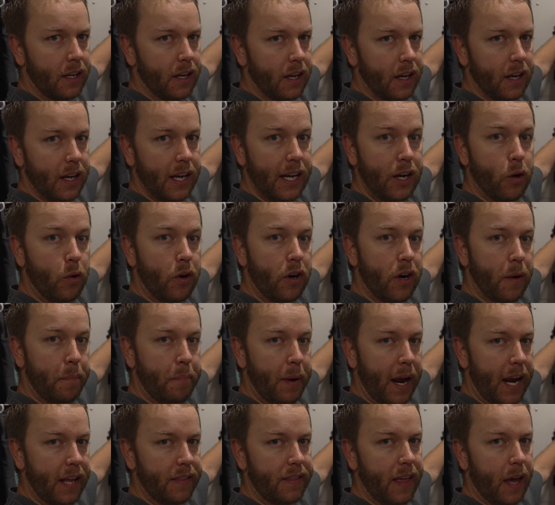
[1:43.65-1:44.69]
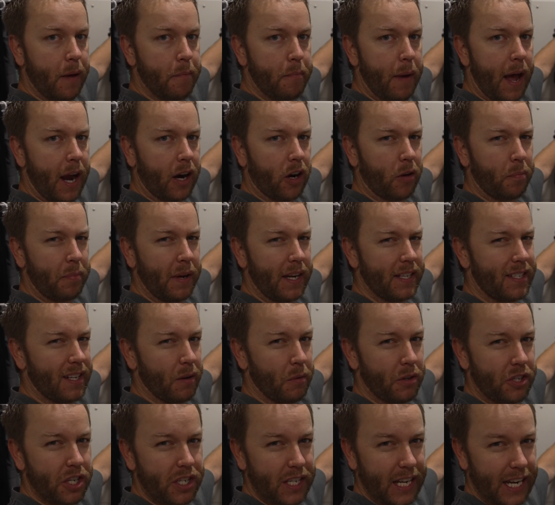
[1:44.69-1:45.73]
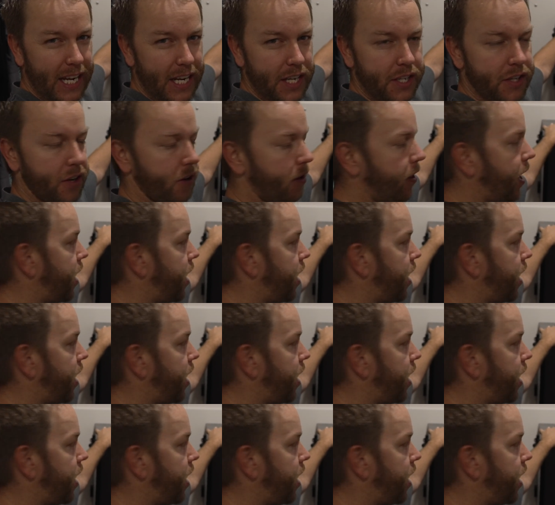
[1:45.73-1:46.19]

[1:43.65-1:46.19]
in order to paint that backer piece. It was just easier